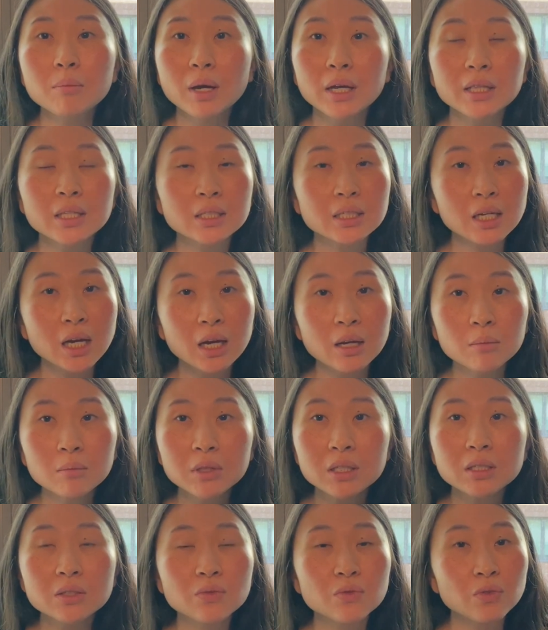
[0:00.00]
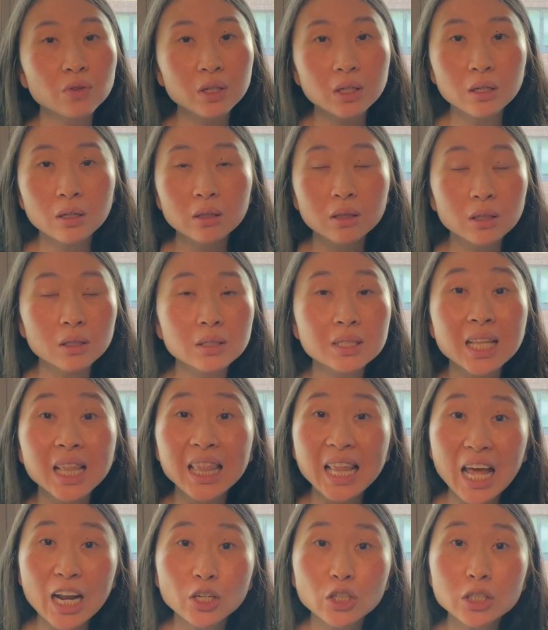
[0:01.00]
by the time these
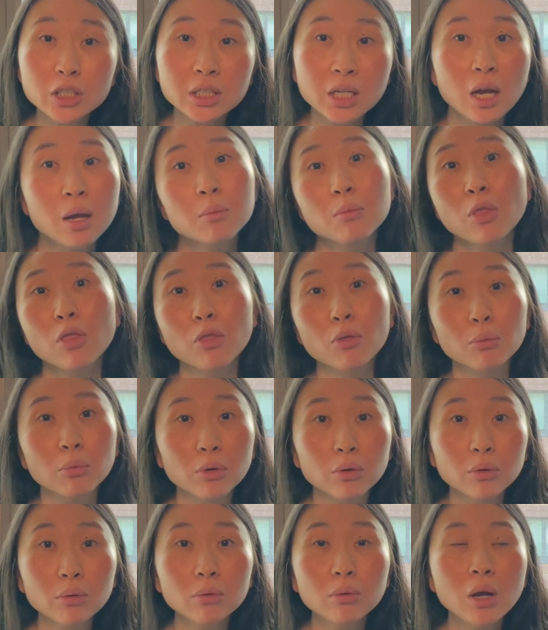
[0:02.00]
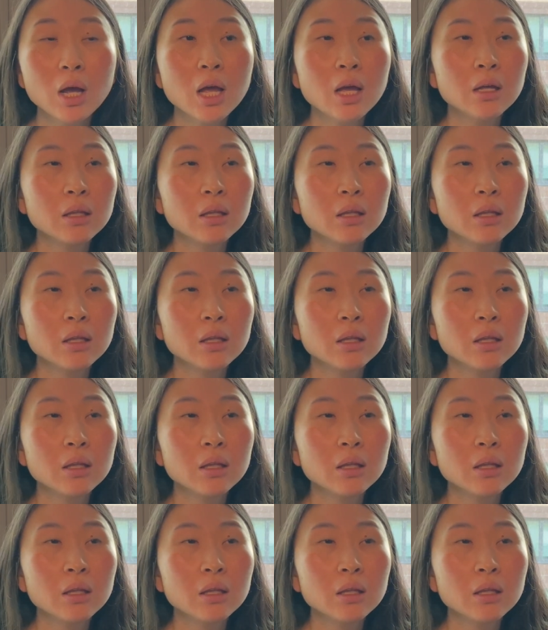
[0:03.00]
letters come through,